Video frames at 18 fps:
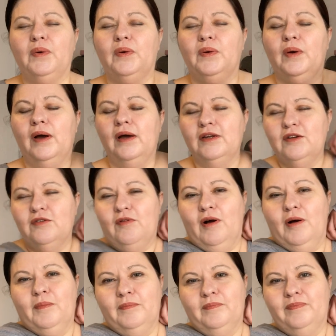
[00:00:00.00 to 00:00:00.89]

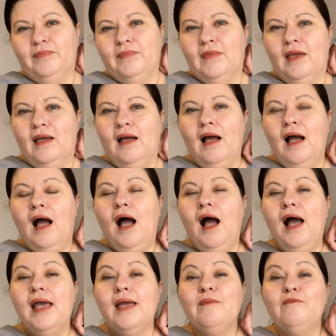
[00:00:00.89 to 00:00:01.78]
Underarm.
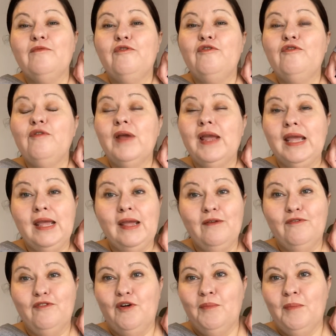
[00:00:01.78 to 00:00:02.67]
I am free
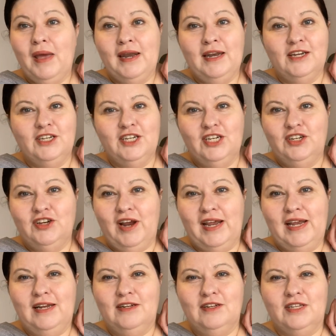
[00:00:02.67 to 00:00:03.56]
from energy
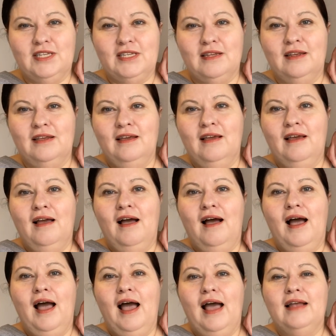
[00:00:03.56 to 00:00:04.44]
drains,
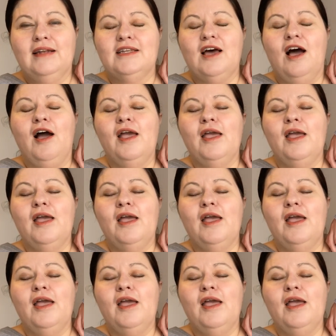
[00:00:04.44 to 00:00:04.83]
and I